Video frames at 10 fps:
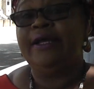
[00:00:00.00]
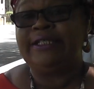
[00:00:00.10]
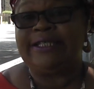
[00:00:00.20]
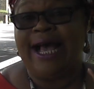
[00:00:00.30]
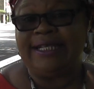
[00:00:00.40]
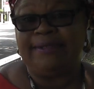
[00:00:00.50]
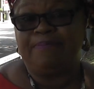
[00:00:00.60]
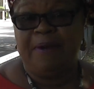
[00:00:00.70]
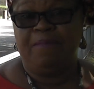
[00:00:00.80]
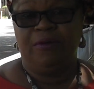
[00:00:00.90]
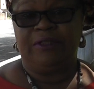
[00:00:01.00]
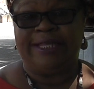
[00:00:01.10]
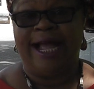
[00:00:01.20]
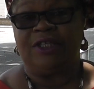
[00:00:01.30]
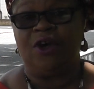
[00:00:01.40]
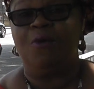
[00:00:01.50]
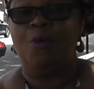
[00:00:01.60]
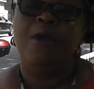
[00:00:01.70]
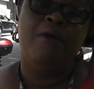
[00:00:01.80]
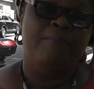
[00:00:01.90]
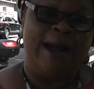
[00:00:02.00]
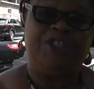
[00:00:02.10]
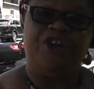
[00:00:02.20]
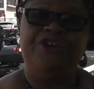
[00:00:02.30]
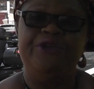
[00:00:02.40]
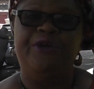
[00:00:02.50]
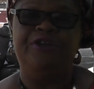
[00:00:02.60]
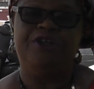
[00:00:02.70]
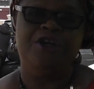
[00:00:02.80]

SARS people start or march on the road,